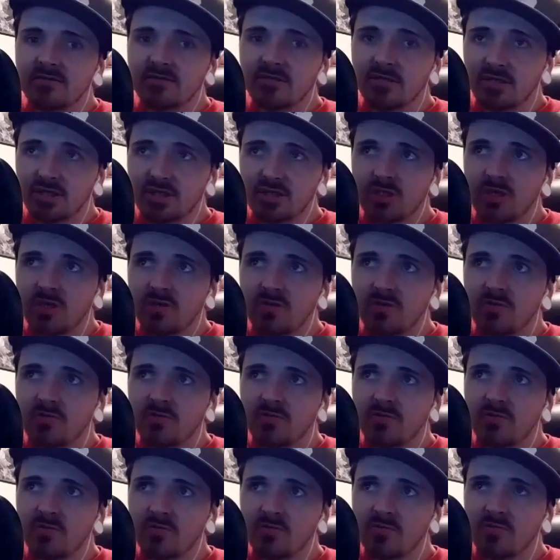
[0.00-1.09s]
to
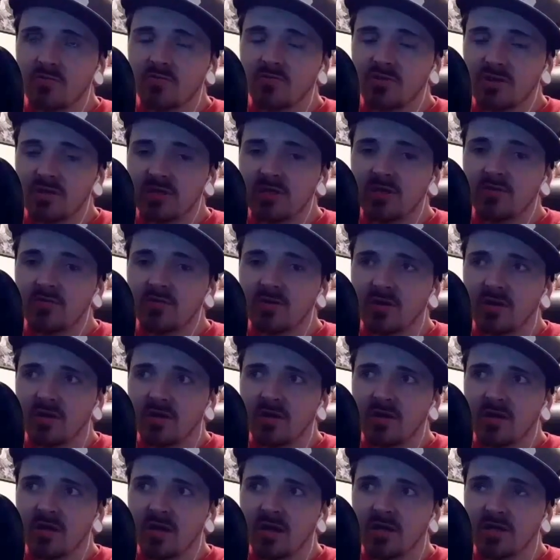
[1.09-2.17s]
show,
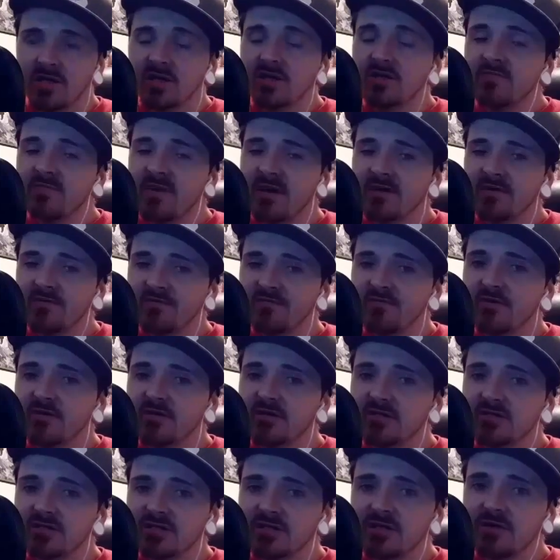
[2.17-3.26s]
a good amount of
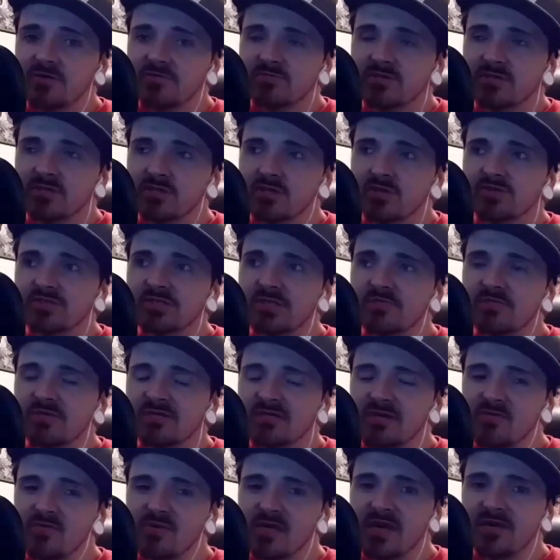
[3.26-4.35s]
footage, to show
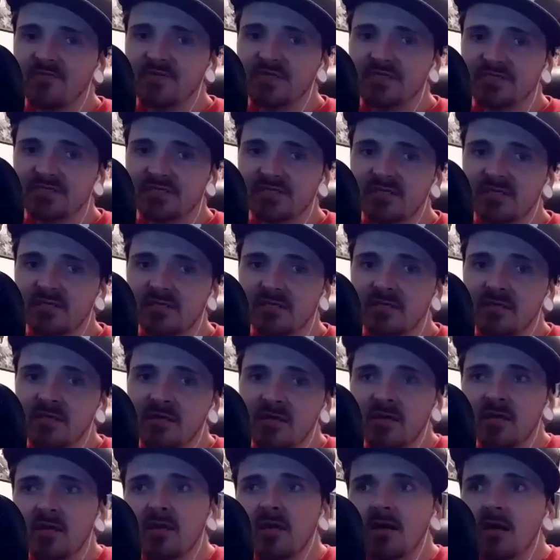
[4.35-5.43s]
something that we haven't seen
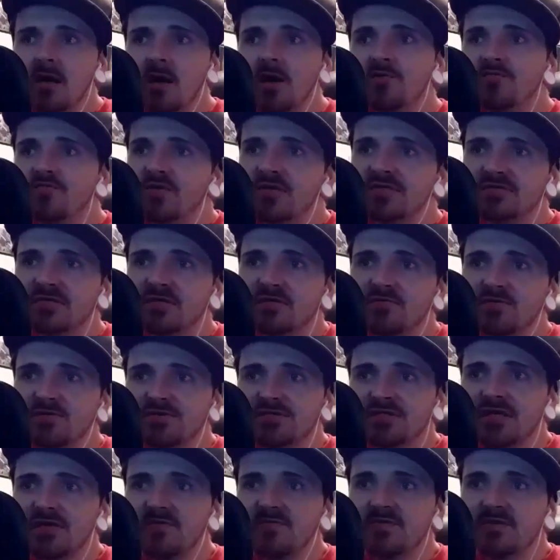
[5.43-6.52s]
of Resident Evil
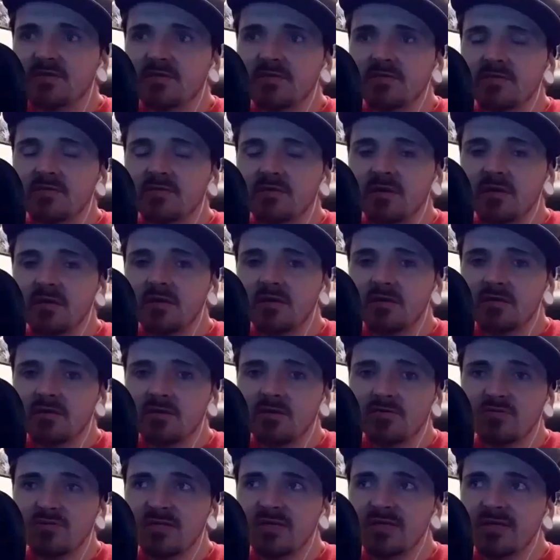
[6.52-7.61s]
7,
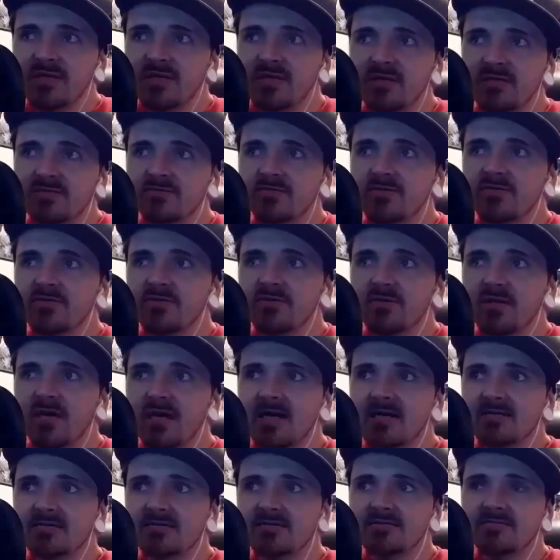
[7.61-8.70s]
leading into the
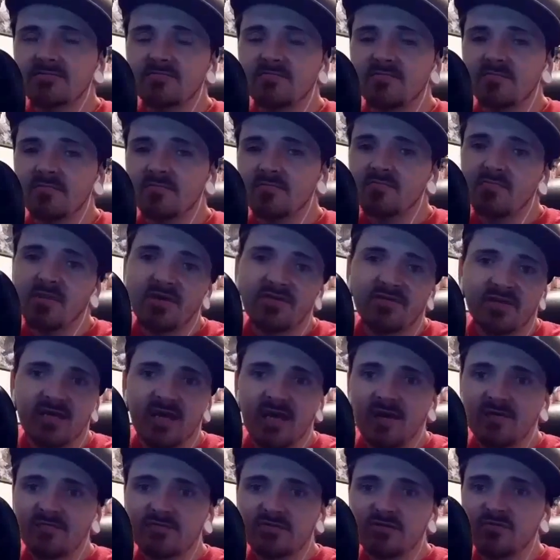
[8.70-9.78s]
last month and
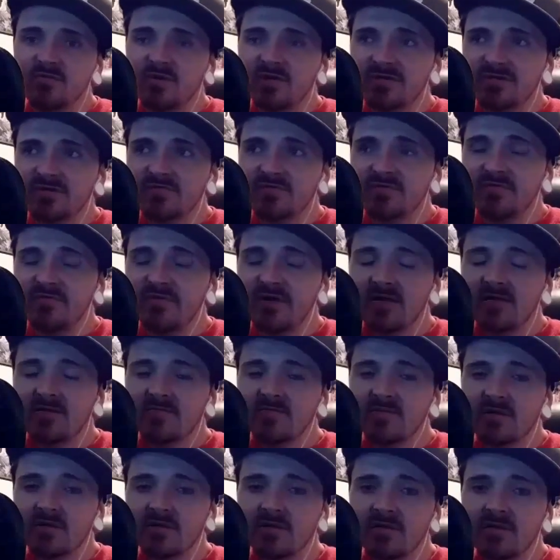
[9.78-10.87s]
a half, 2 months of
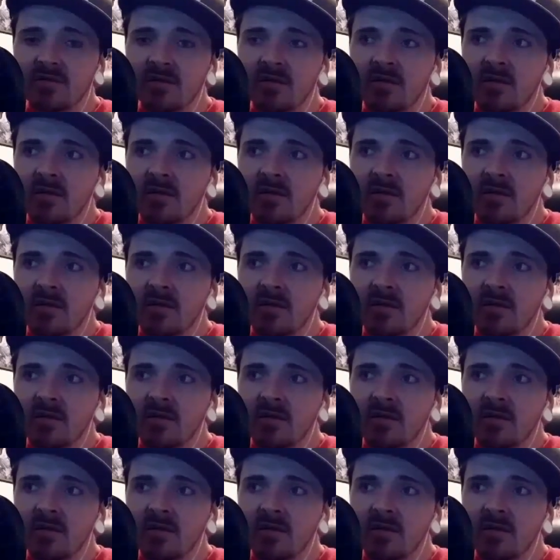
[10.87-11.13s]
development.